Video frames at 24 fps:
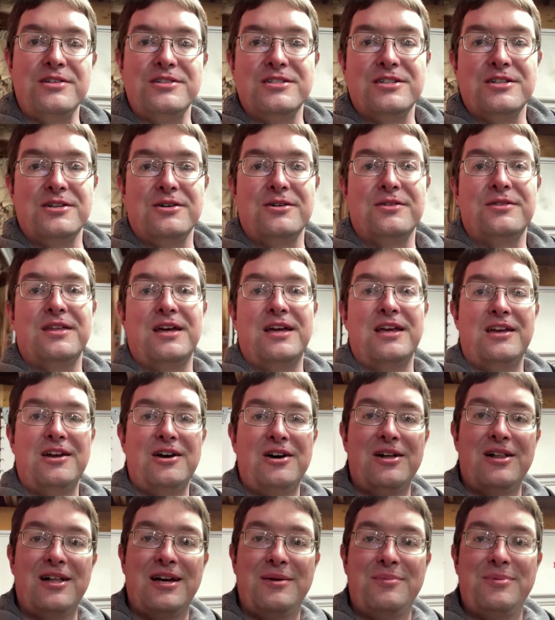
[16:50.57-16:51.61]
So thank you
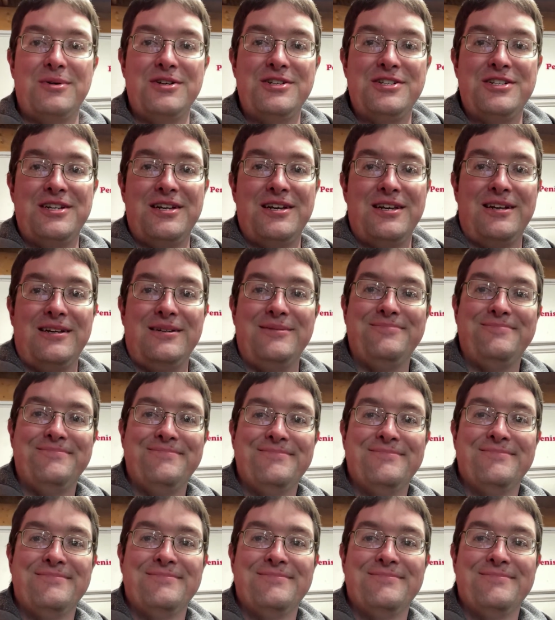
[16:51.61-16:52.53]
all. I appreciate it.